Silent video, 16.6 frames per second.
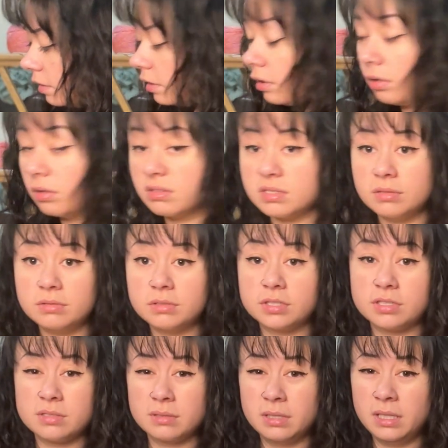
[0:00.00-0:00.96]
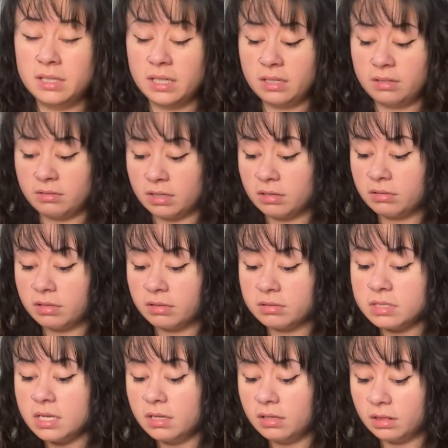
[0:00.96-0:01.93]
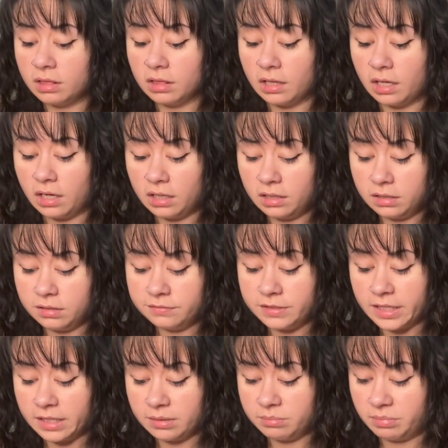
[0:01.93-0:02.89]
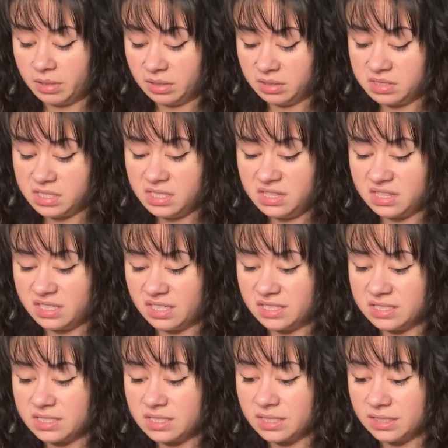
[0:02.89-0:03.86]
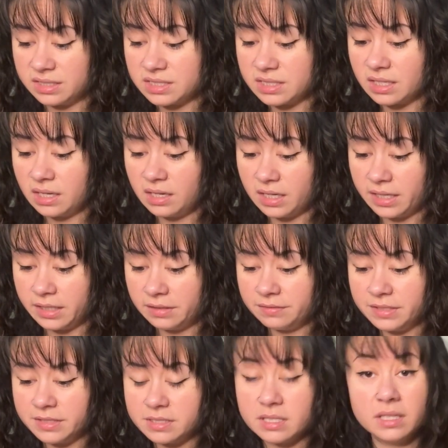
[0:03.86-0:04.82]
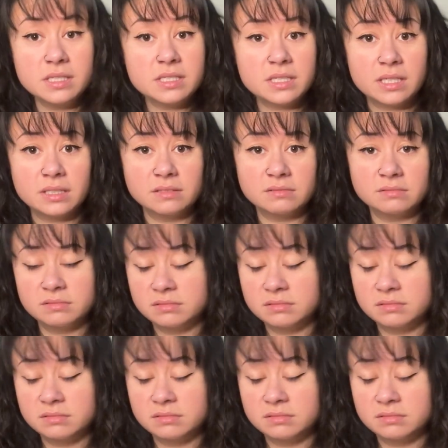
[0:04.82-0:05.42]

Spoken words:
Also, just want to let you know, there's a lot of dead bugs in this and it's kind of disgusting.